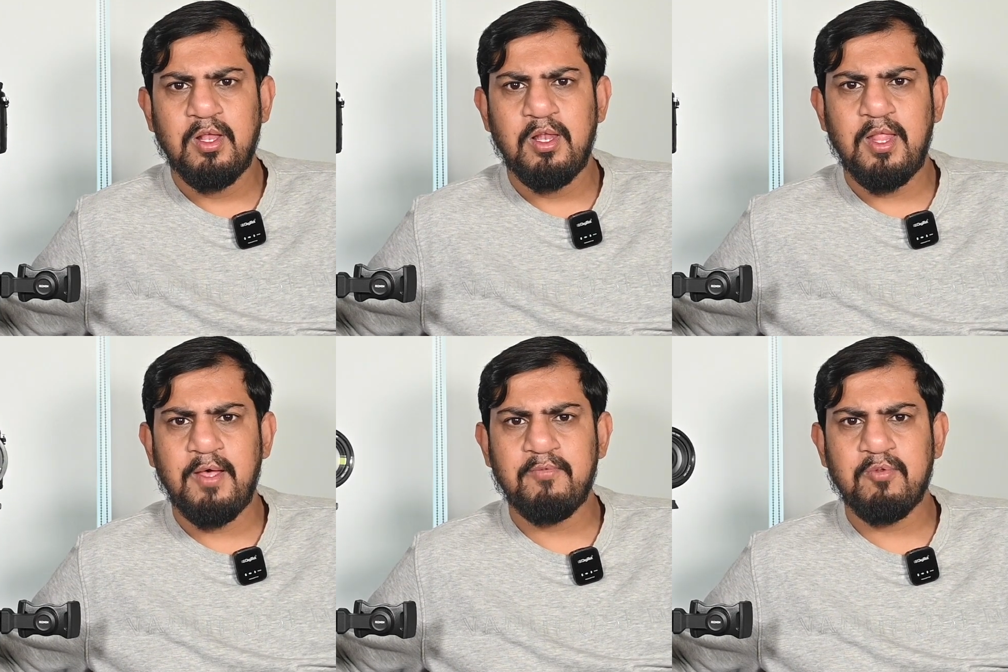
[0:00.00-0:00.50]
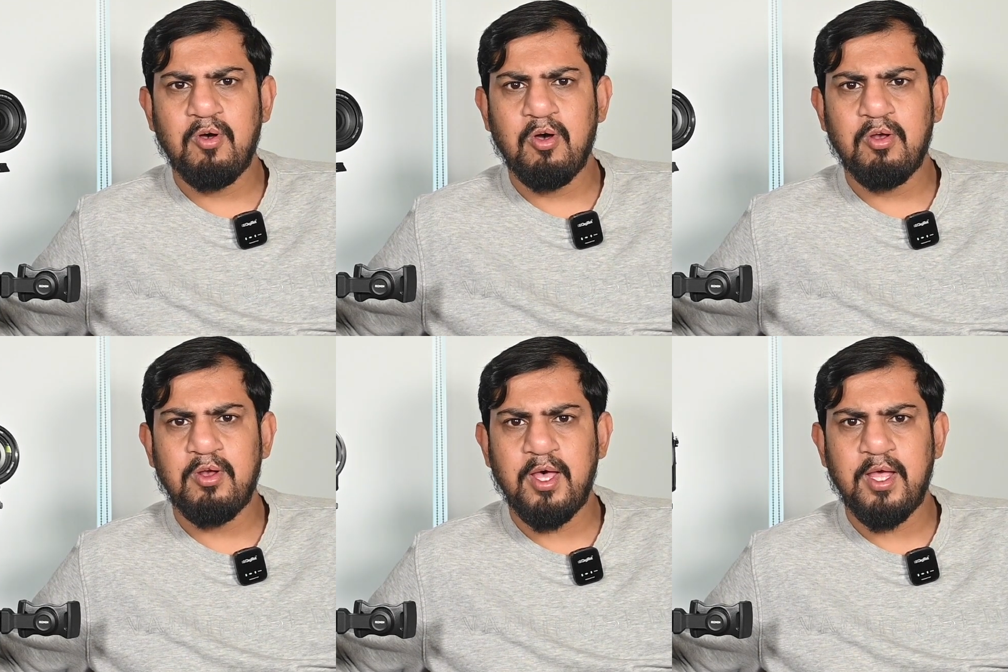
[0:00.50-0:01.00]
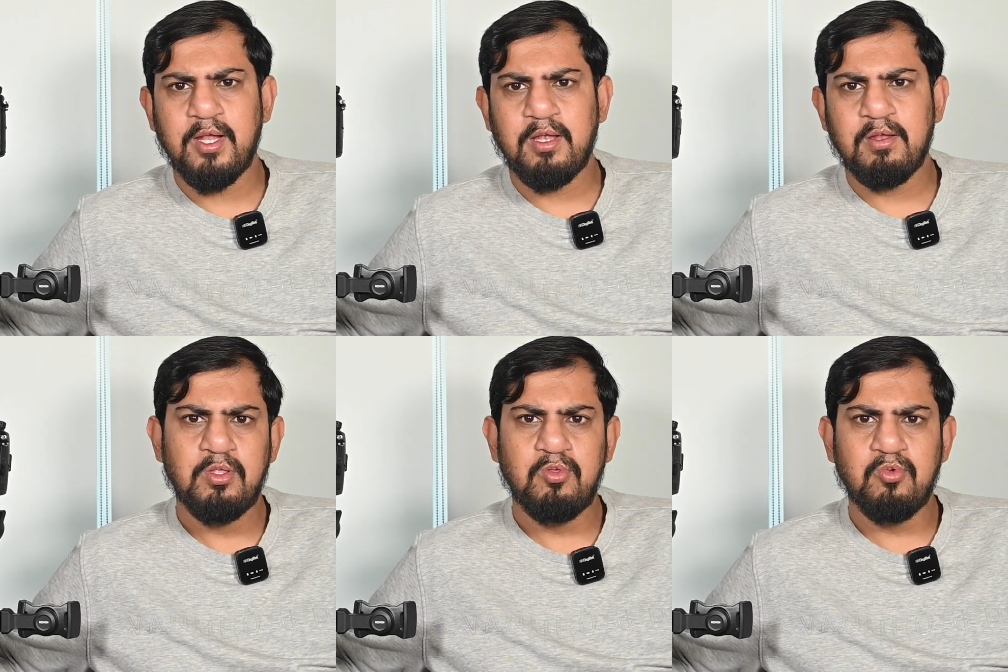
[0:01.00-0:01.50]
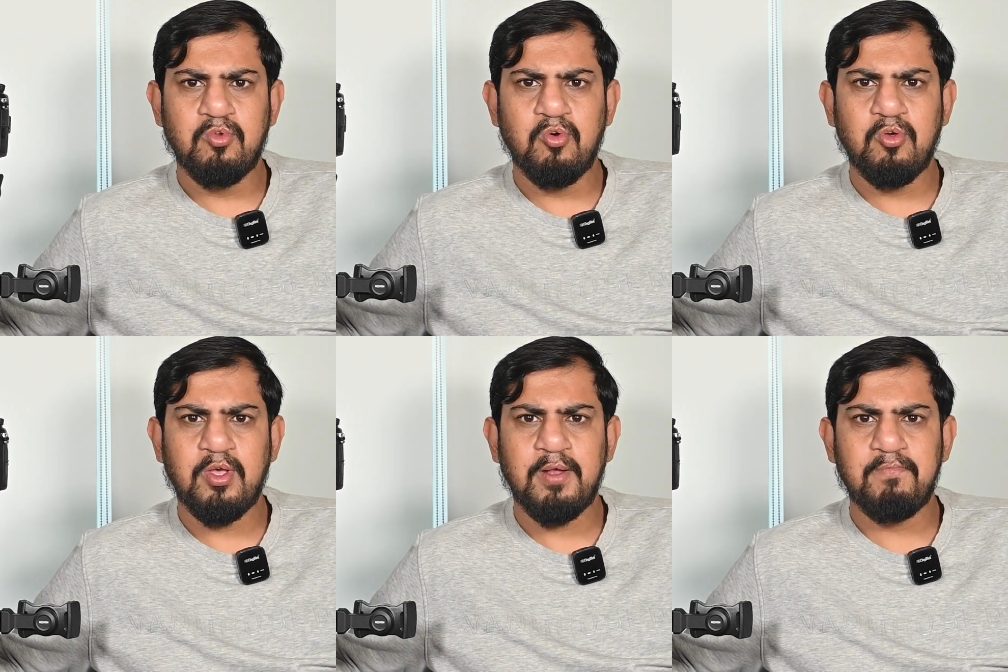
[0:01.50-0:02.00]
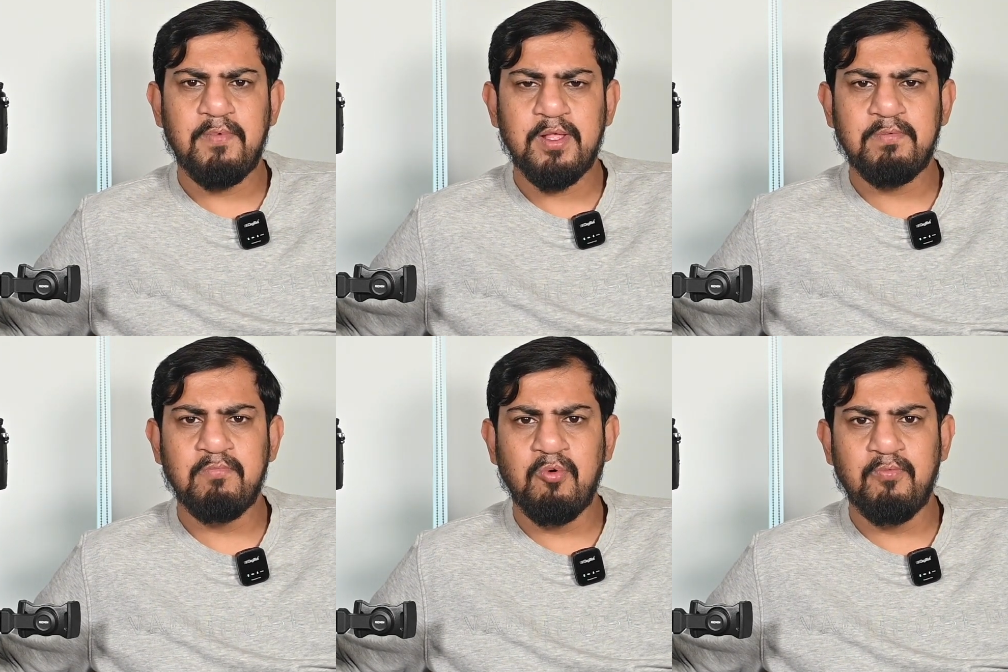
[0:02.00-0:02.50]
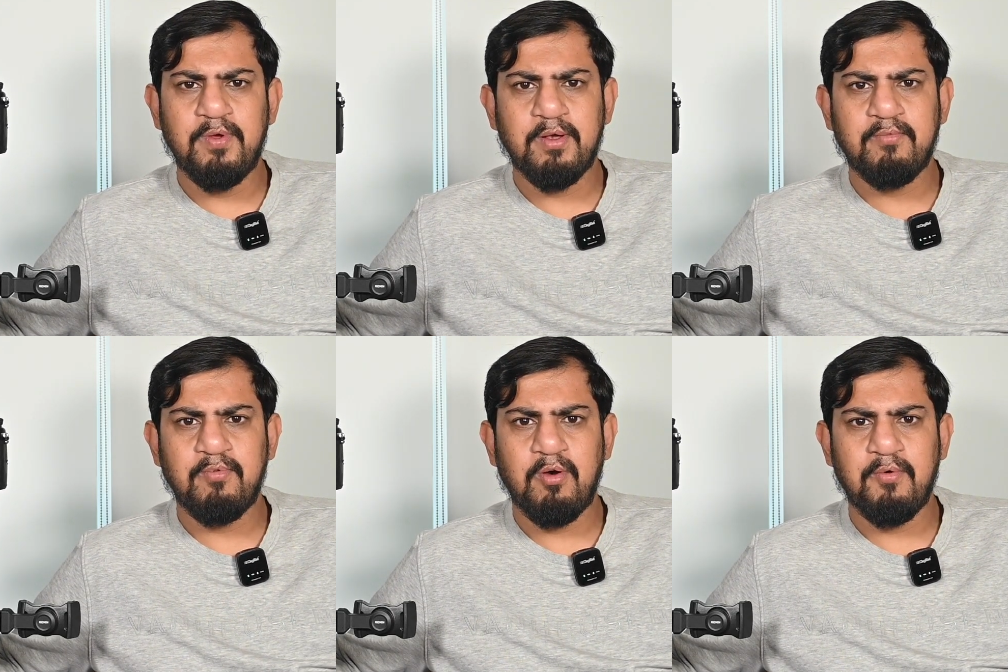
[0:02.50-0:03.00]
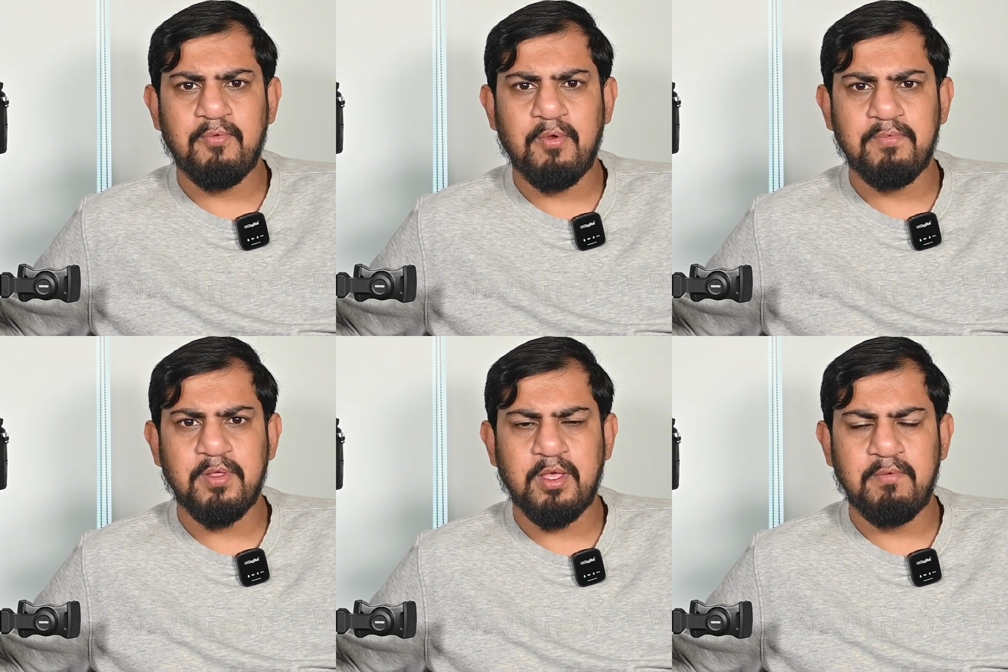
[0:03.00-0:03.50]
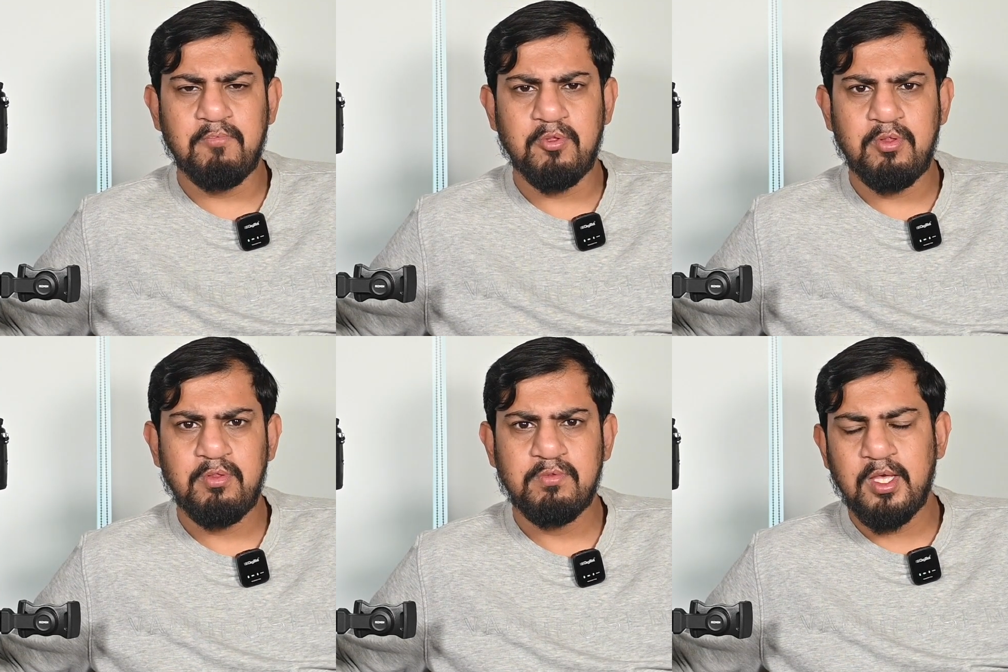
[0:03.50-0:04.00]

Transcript: left or right, you don't get much movement from the gimbal.